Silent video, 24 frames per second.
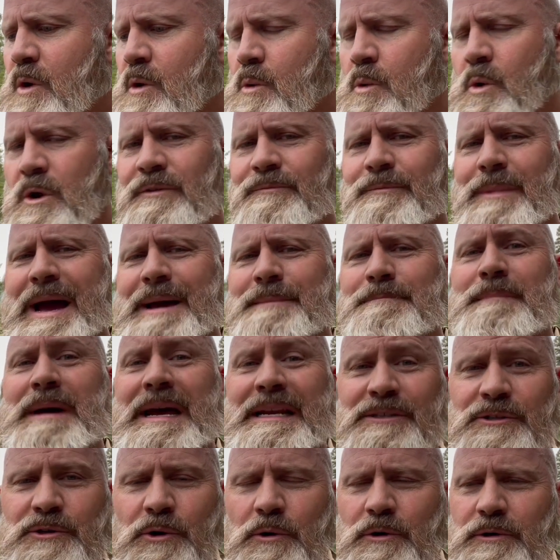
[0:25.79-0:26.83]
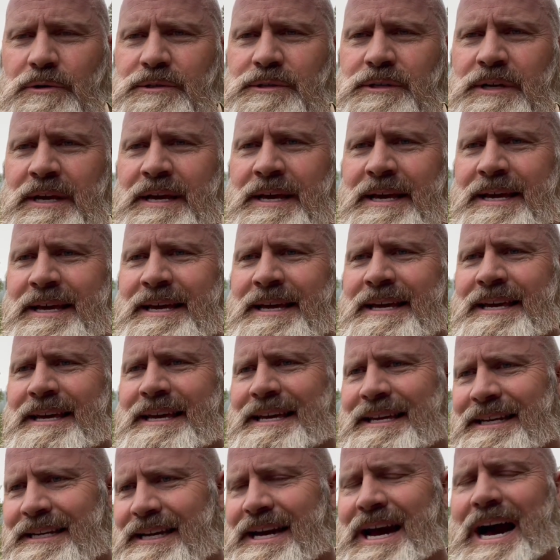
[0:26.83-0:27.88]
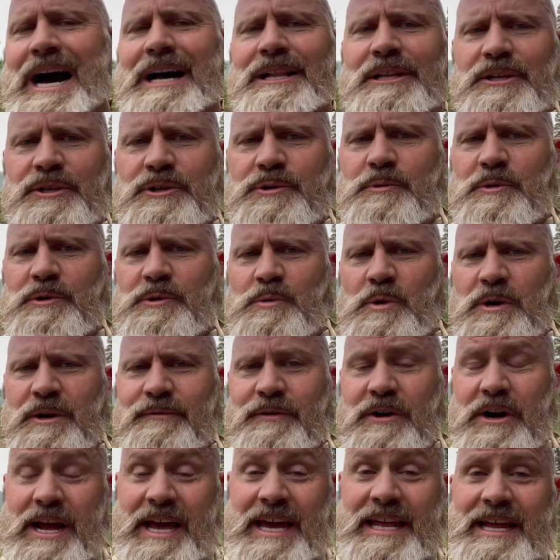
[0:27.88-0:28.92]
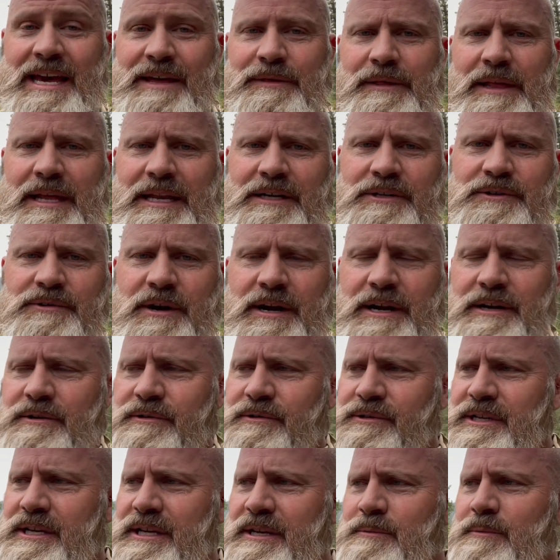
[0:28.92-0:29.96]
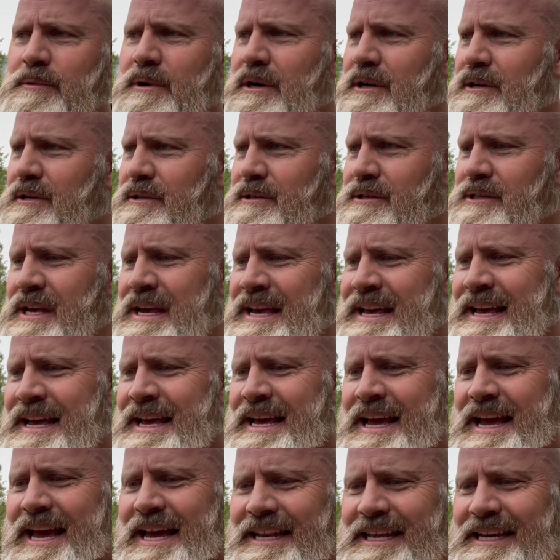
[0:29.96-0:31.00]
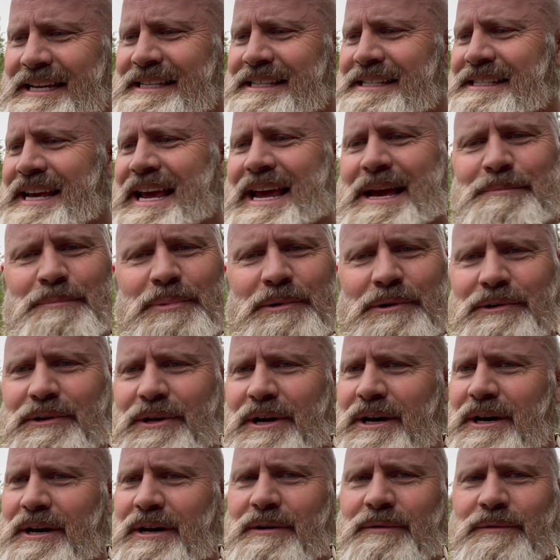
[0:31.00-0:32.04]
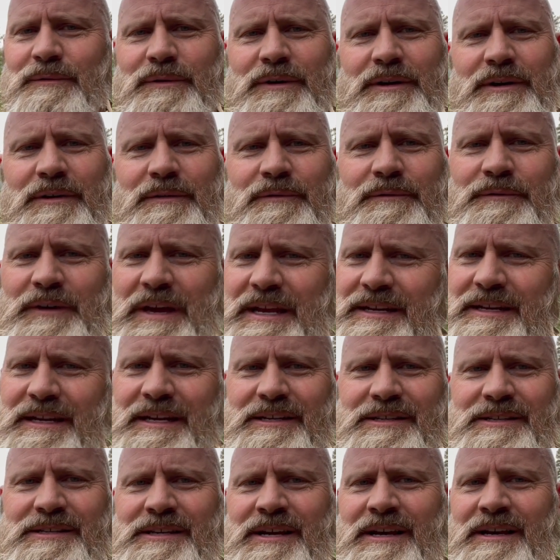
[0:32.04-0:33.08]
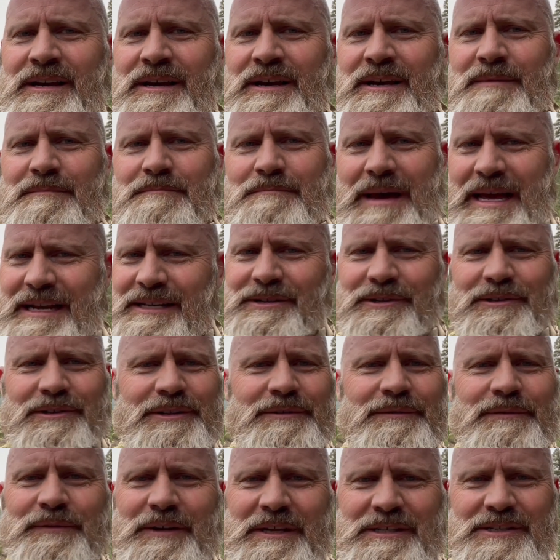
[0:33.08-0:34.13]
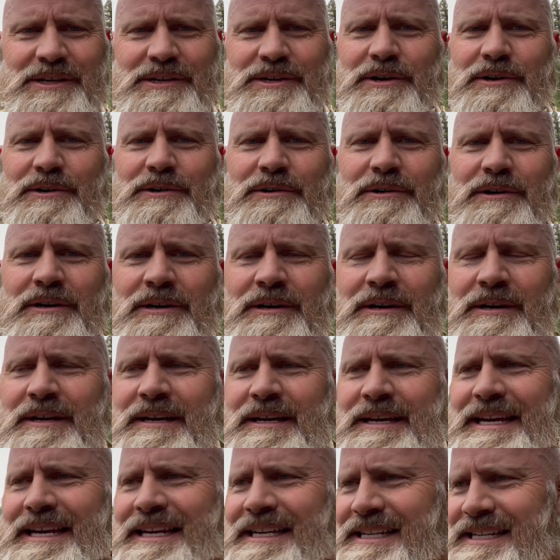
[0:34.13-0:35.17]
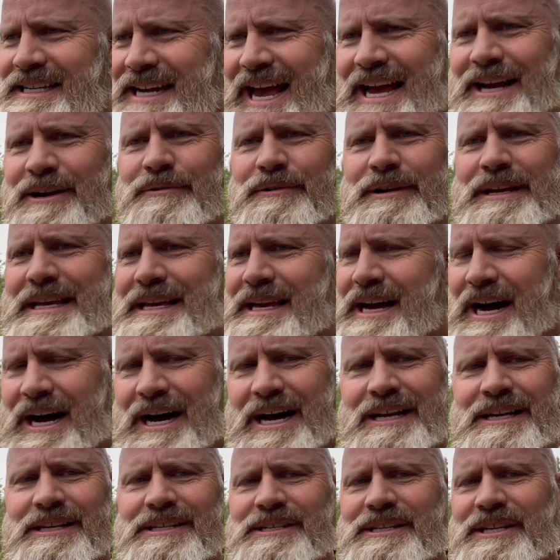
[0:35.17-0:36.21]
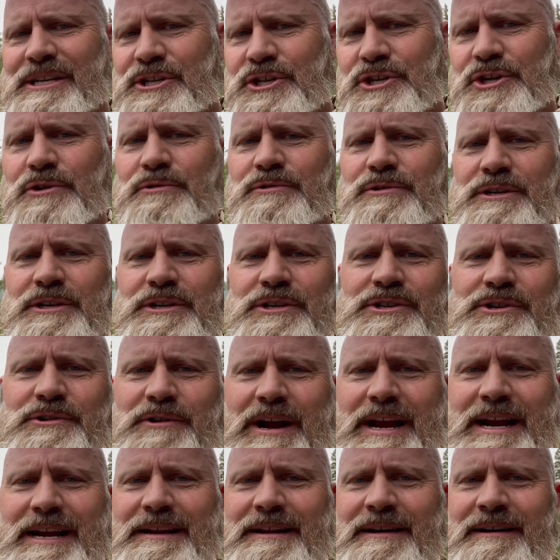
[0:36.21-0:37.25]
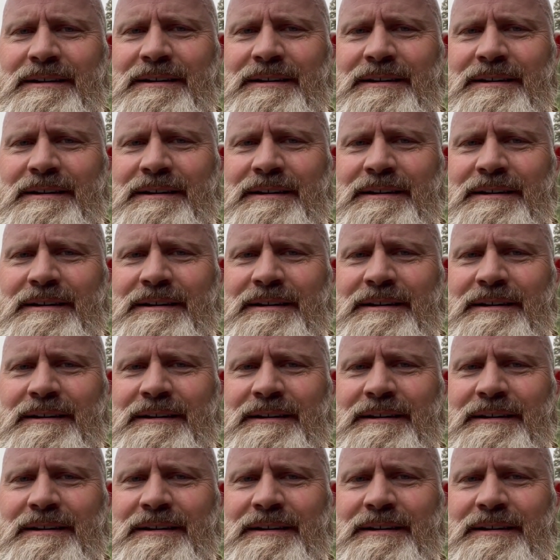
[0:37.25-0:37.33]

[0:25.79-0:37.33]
One of my mentors in college was one of our head athletic trainers. He was an example of fitness, mental and physical, integrity, honesty, shooting you straight.